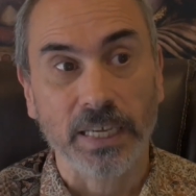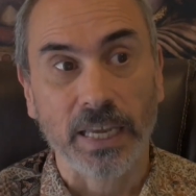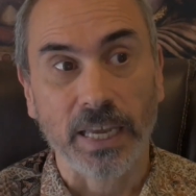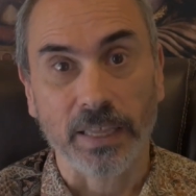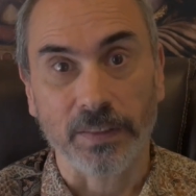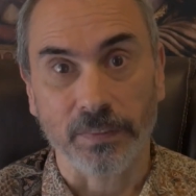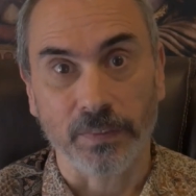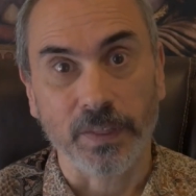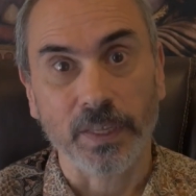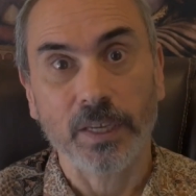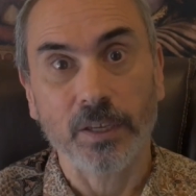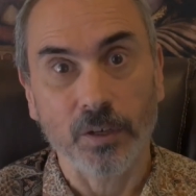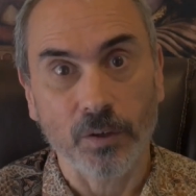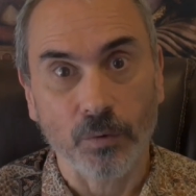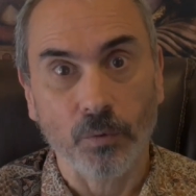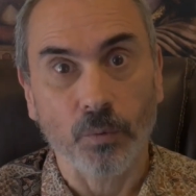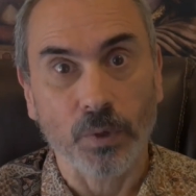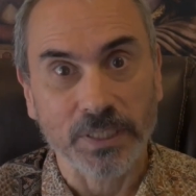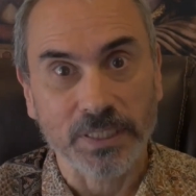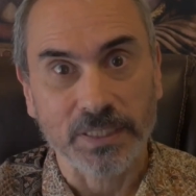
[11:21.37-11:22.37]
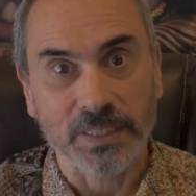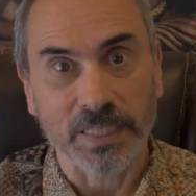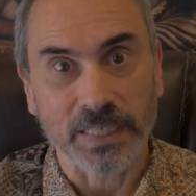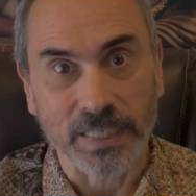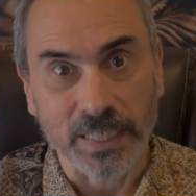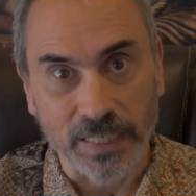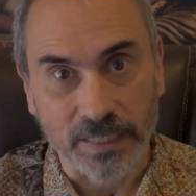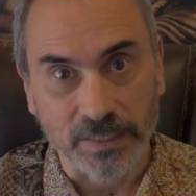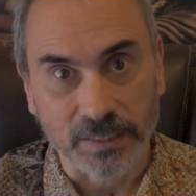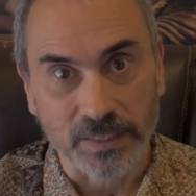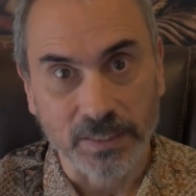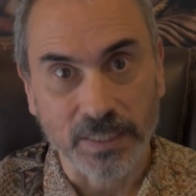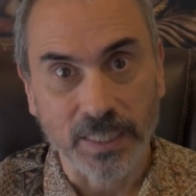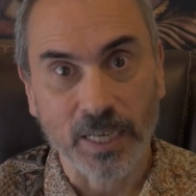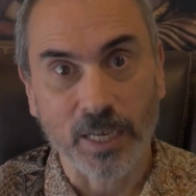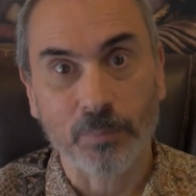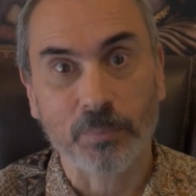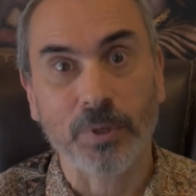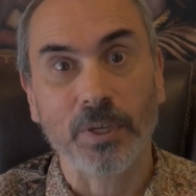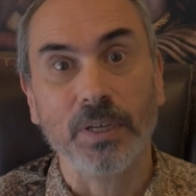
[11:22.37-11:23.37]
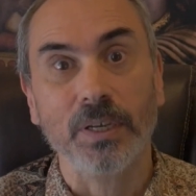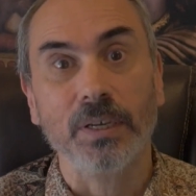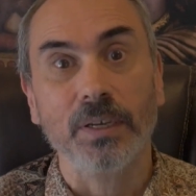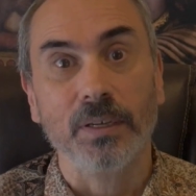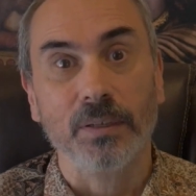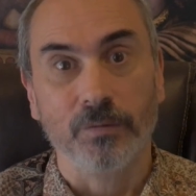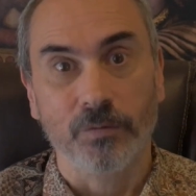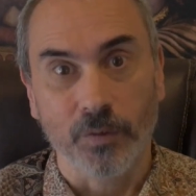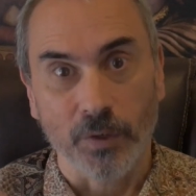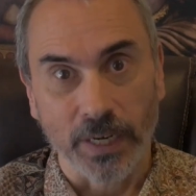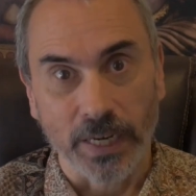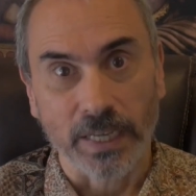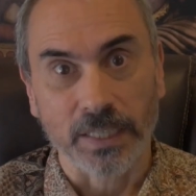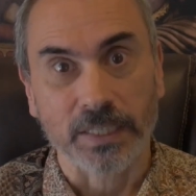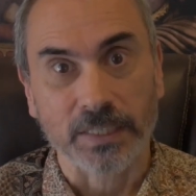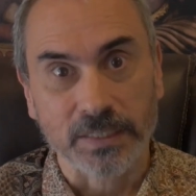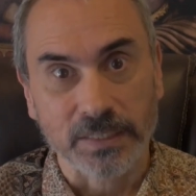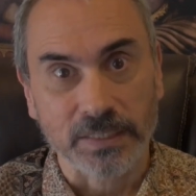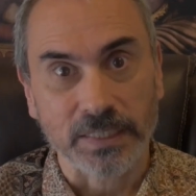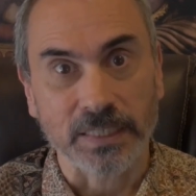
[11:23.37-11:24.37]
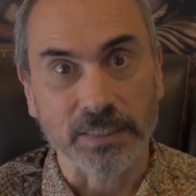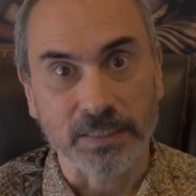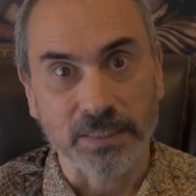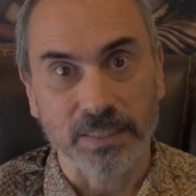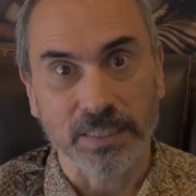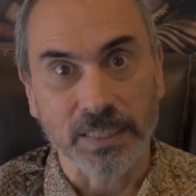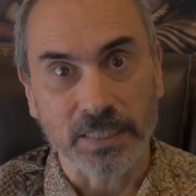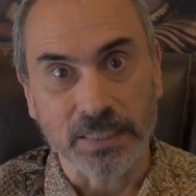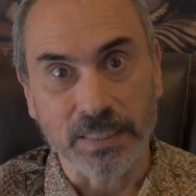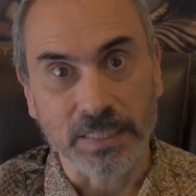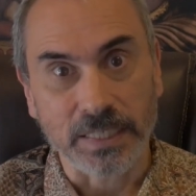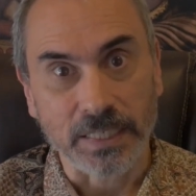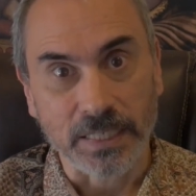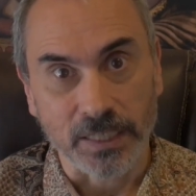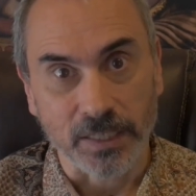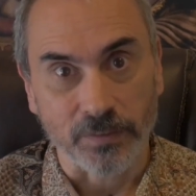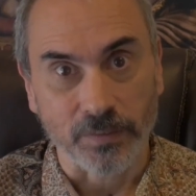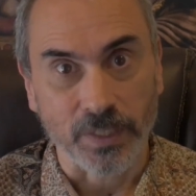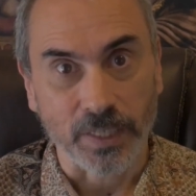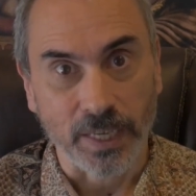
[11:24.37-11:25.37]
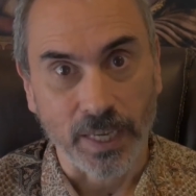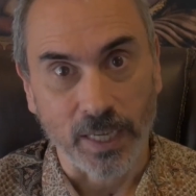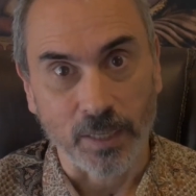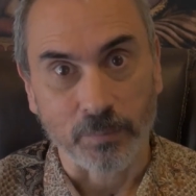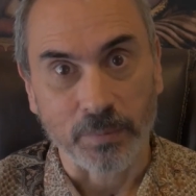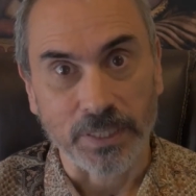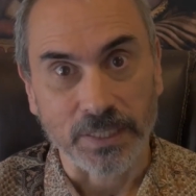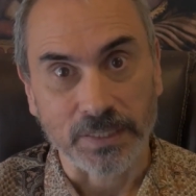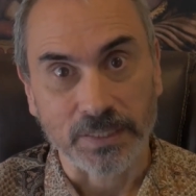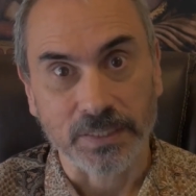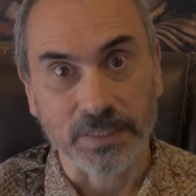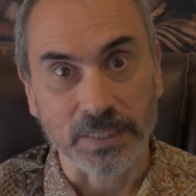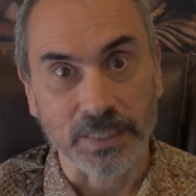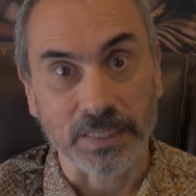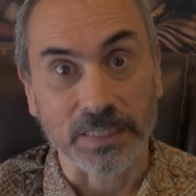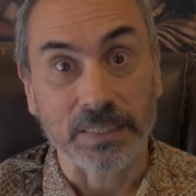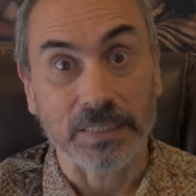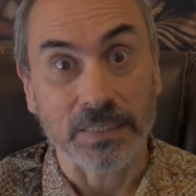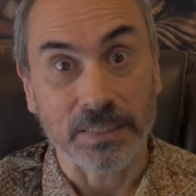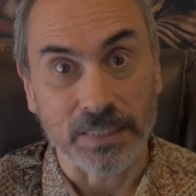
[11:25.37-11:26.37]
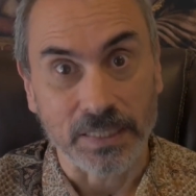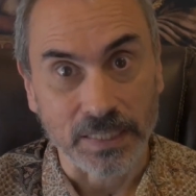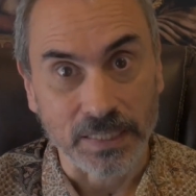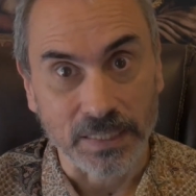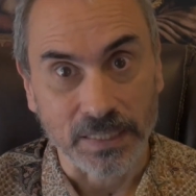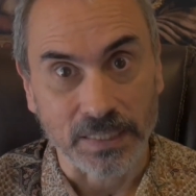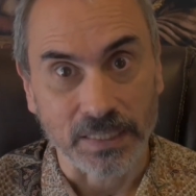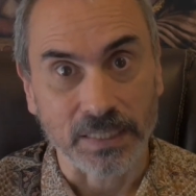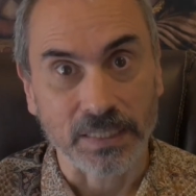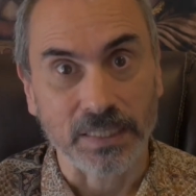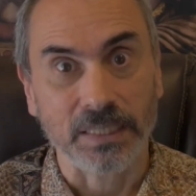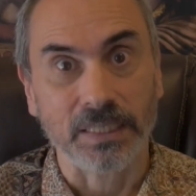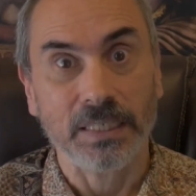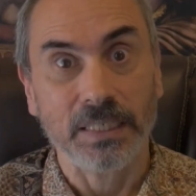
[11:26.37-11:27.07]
And then what's the next step? For Ellis, it's the D of the ABCDE